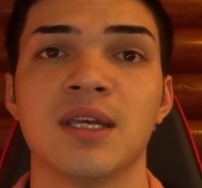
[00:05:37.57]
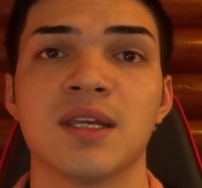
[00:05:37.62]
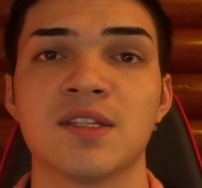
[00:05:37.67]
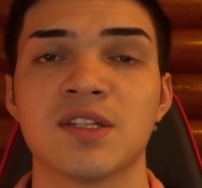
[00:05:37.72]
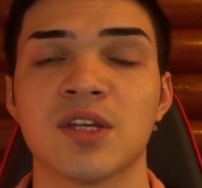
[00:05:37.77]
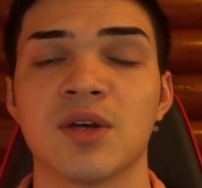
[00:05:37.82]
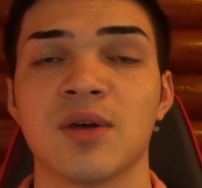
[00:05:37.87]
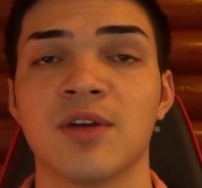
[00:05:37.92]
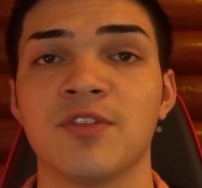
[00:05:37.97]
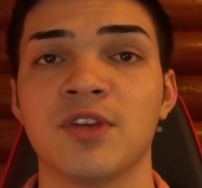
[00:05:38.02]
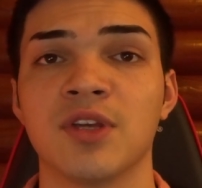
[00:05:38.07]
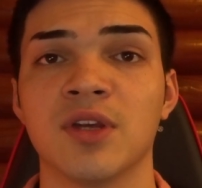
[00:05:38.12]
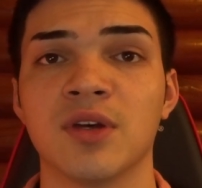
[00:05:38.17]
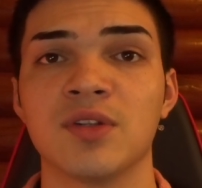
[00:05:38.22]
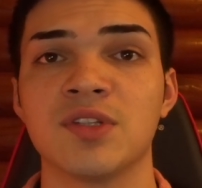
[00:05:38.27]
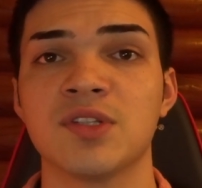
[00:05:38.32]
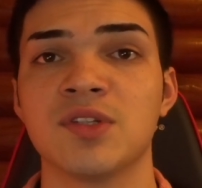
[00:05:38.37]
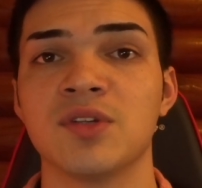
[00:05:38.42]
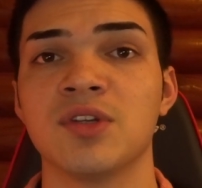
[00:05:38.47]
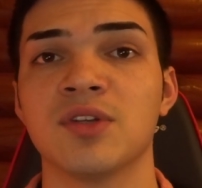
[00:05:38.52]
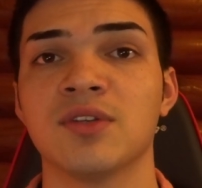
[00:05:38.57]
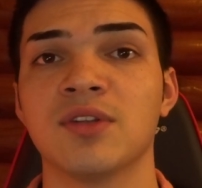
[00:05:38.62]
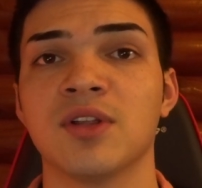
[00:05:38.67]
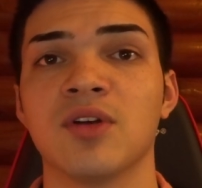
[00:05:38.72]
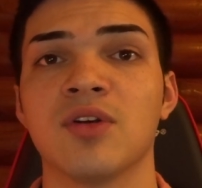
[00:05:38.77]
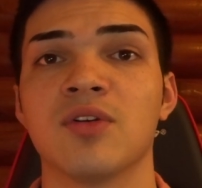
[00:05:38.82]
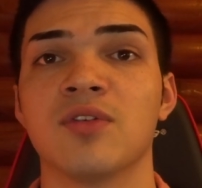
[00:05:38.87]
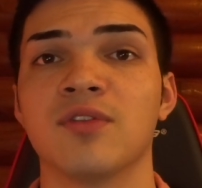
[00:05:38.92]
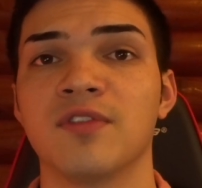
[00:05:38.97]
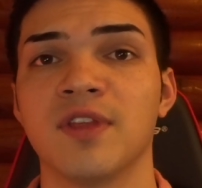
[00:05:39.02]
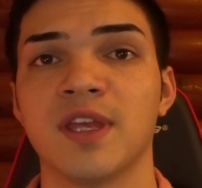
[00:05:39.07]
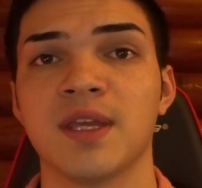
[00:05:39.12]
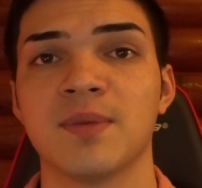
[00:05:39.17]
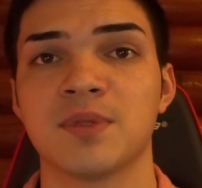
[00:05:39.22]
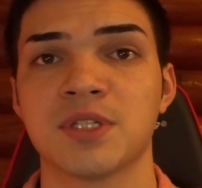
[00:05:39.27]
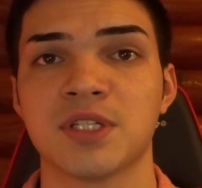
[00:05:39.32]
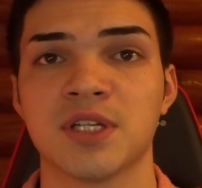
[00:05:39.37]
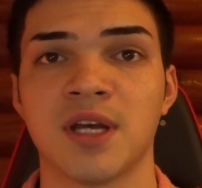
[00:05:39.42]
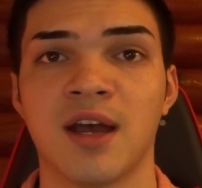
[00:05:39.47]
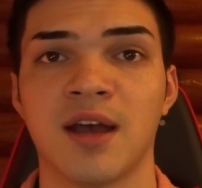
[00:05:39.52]
So if you go to your local
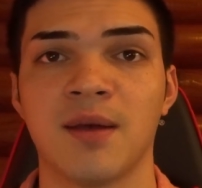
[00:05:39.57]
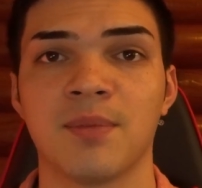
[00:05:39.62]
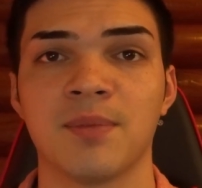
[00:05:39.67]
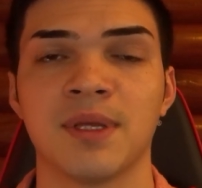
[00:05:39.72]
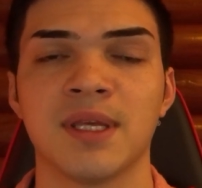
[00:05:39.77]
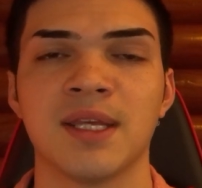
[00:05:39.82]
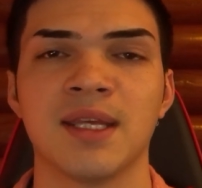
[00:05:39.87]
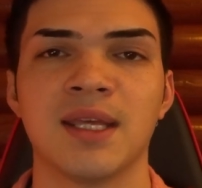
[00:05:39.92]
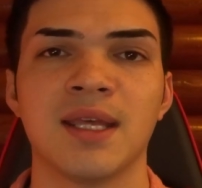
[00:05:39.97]
vape shop,